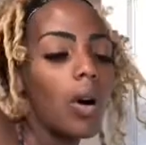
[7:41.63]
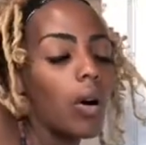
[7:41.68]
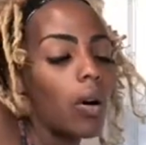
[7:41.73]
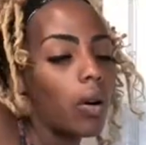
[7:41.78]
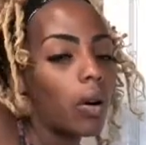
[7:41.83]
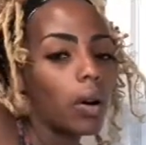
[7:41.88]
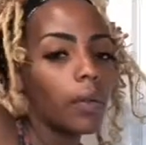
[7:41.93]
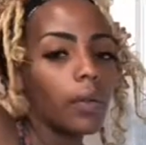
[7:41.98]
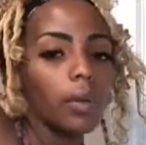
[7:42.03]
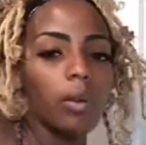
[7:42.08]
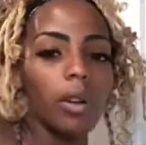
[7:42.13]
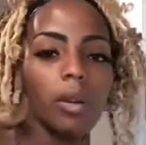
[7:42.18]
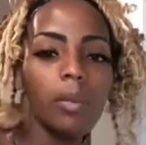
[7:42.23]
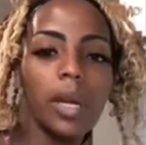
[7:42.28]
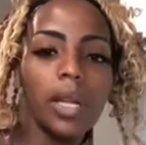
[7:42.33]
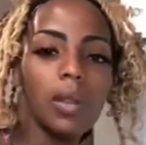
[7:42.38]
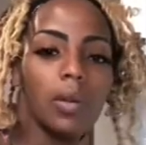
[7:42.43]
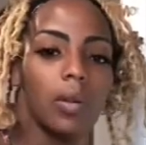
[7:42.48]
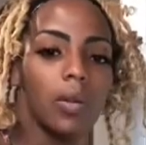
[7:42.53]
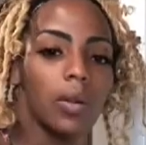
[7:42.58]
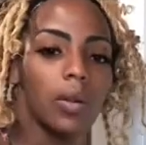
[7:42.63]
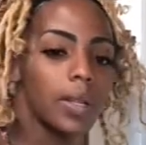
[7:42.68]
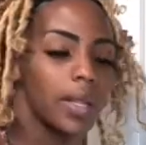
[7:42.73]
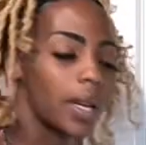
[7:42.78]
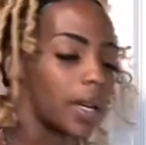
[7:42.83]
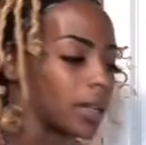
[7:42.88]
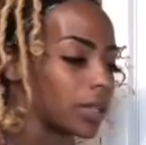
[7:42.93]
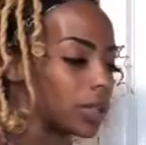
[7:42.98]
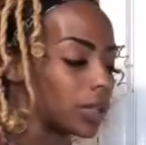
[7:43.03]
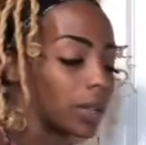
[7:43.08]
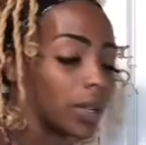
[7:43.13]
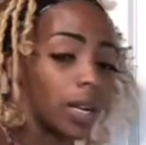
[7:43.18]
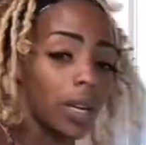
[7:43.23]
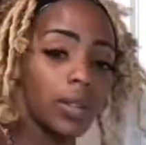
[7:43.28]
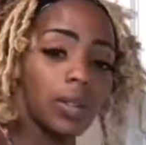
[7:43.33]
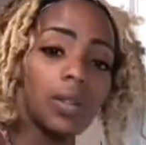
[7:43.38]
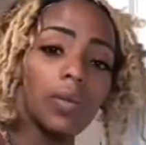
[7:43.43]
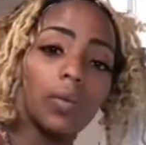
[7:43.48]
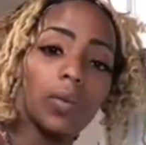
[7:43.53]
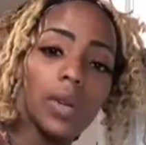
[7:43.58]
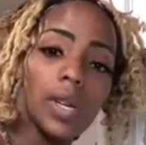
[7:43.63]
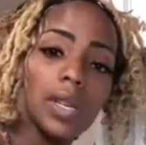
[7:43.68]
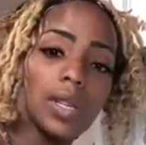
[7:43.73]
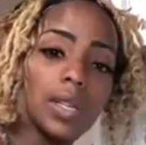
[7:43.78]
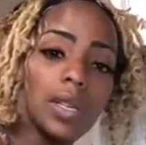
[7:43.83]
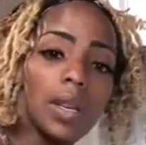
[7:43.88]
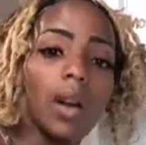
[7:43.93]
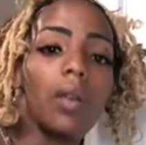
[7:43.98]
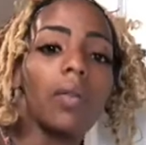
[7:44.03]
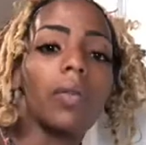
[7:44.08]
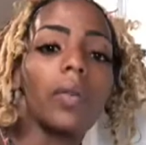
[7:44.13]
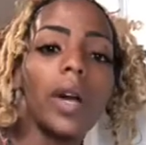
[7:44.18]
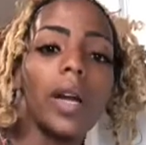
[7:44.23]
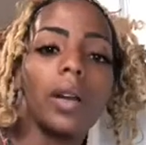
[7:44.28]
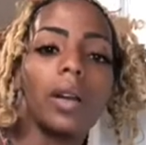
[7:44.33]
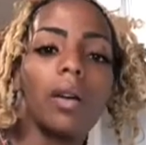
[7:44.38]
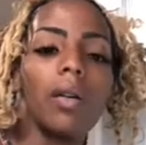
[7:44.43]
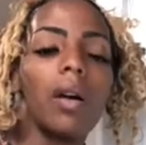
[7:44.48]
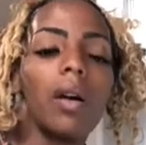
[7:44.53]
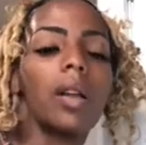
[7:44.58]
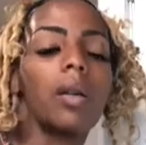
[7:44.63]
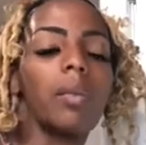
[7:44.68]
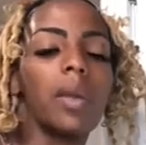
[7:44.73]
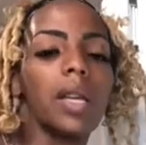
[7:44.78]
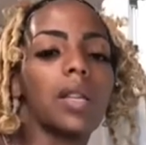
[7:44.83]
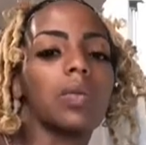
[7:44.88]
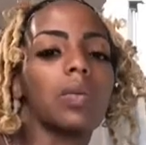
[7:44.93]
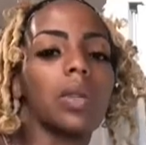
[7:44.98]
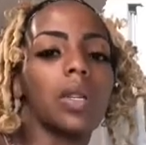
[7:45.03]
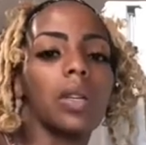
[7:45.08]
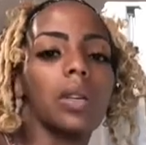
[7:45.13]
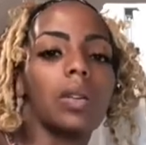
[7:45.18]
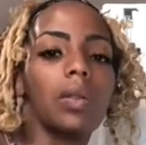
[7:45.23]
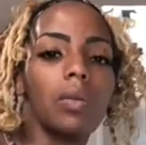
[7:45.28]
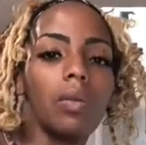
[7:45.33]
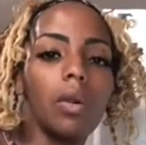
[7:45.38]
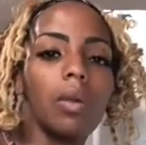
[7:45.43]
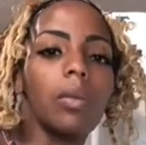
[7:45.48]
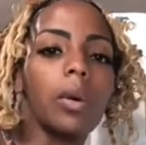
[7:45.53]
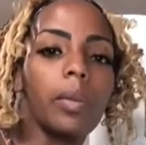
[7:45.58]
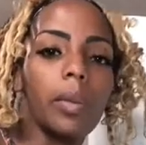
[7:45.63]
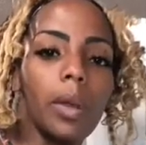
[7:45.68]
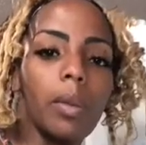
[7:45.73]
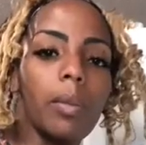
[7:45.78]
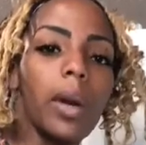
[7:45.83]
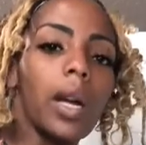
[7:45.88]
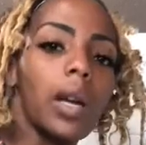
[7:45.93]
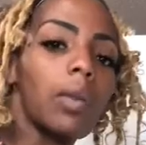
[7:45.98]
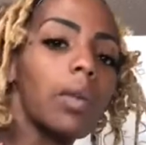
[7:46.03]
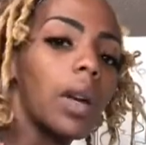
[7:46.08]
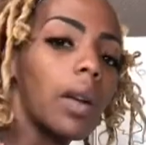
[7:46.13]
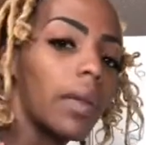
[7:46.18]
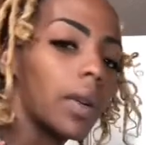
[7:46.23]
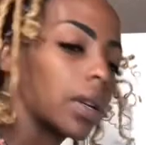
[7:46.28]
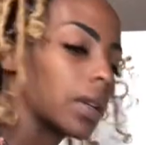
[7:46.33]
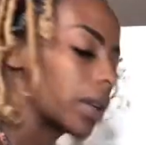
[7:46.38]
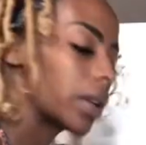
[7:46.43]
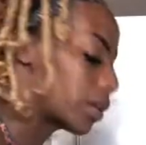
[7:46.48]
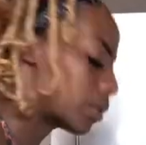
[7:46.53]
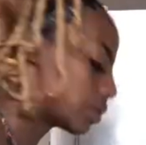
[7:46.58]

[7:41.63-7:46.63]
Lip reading: Or if you want to make the whole size, you can actually freeze the Alfredo, and it makes really good to warm up in the microwave at a later